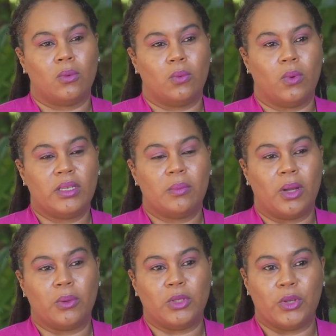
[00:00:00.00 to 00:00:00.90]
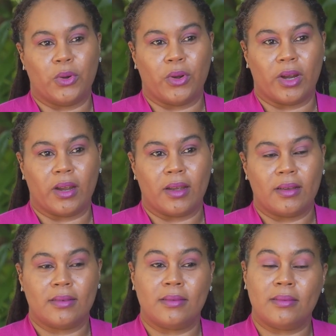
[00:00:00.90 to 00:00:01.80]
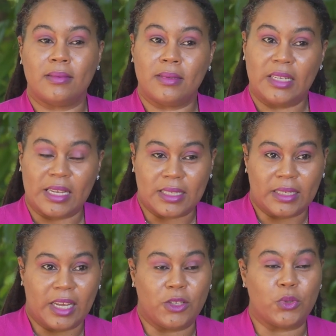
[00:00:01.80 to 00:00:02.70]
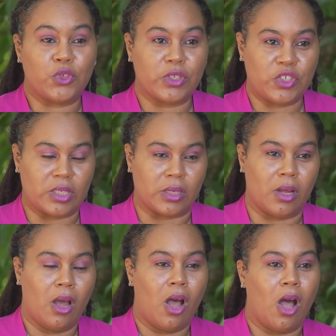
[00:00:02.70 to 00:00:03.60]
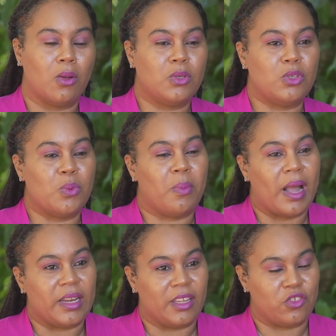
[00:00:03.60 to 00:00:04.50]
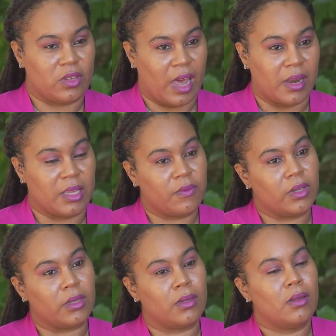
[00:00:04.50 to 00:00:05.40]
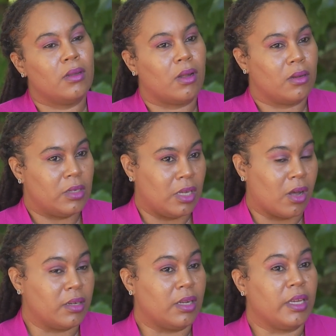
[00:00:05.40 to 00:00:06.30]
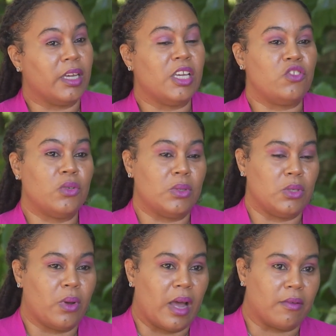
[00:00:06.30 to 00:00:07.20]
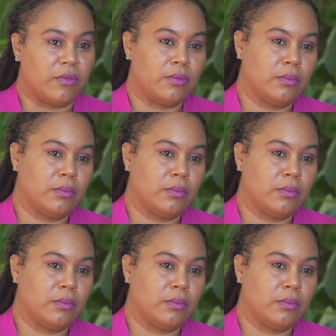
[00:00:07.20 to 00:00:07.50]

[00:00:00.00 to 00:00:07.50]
What about your day-to-day nutrition? How do you manage that given the underlying issues you have?